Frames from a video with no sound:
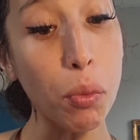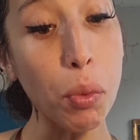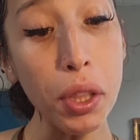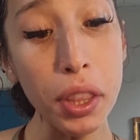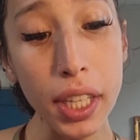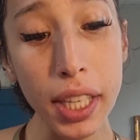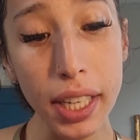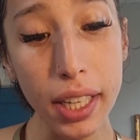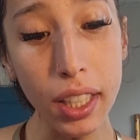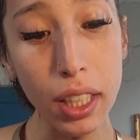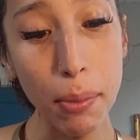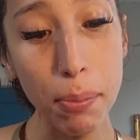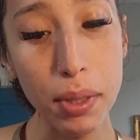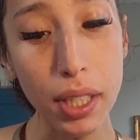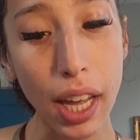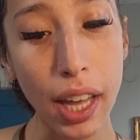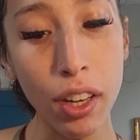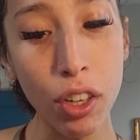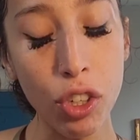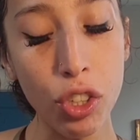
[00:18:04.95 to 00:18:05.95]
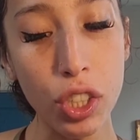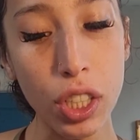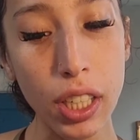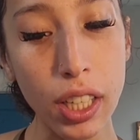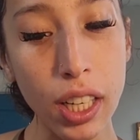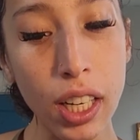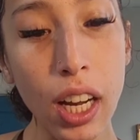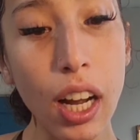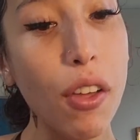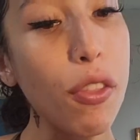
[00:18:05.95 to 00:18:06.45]
With the eclipse
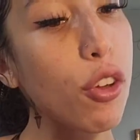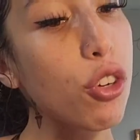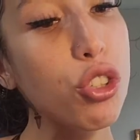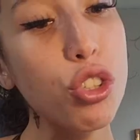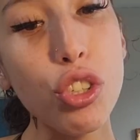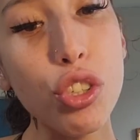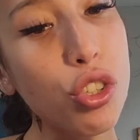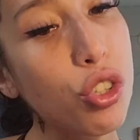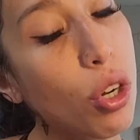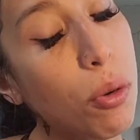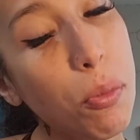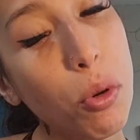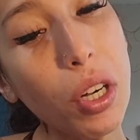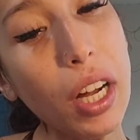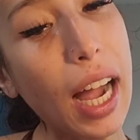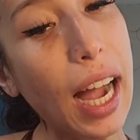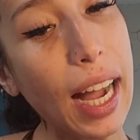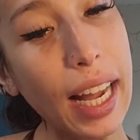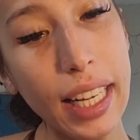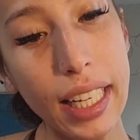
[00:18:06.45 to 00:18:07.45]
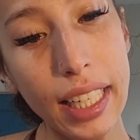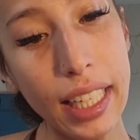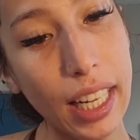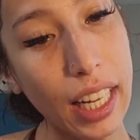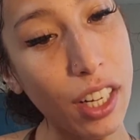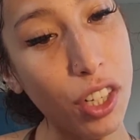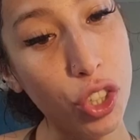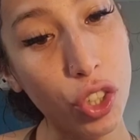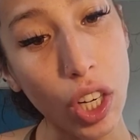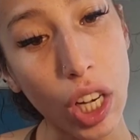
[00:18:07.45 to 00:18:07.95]
energy, there's just no more hiding
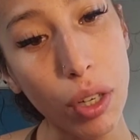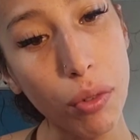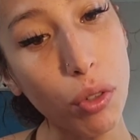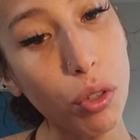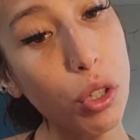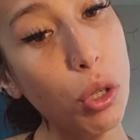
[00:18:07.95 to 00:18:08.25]
in general.